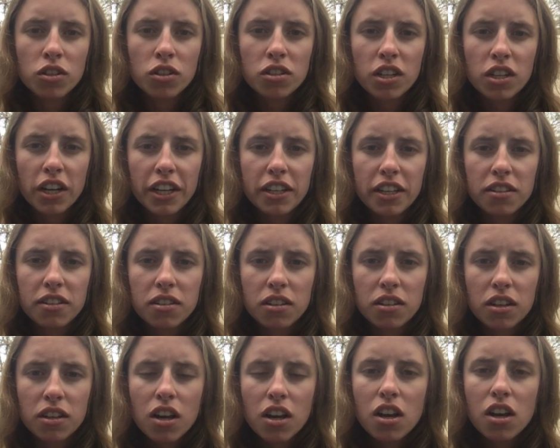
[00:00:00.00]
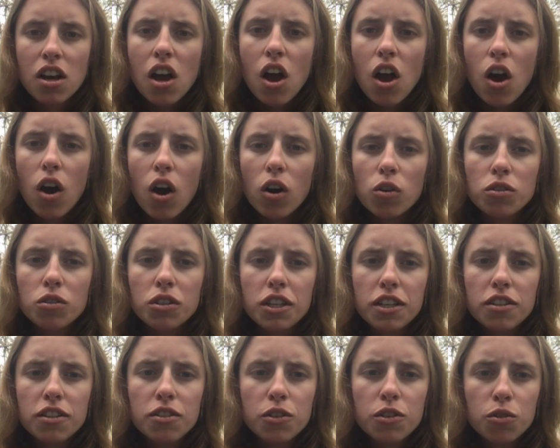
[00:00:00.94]
studies.
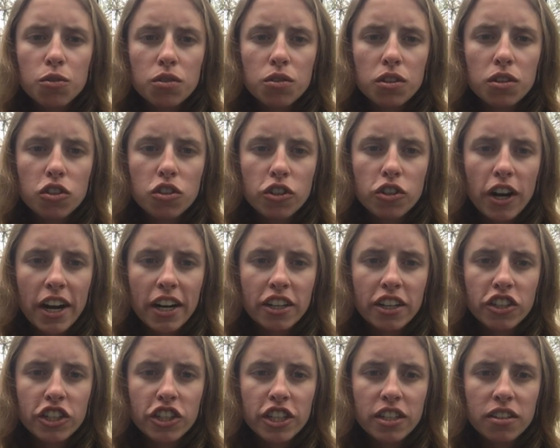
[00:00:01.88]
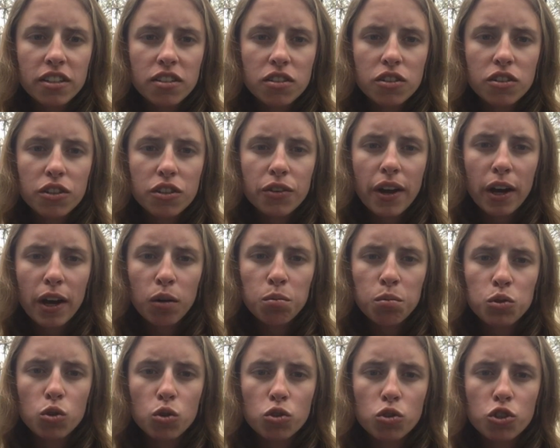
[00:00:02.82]
OTs used the strategies to help
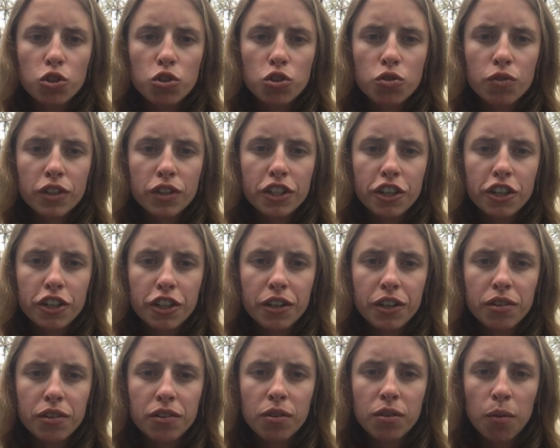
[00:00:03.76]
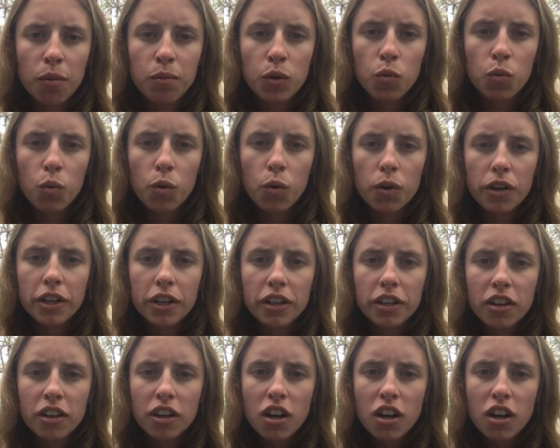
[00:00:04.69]
soldiers returning from the war.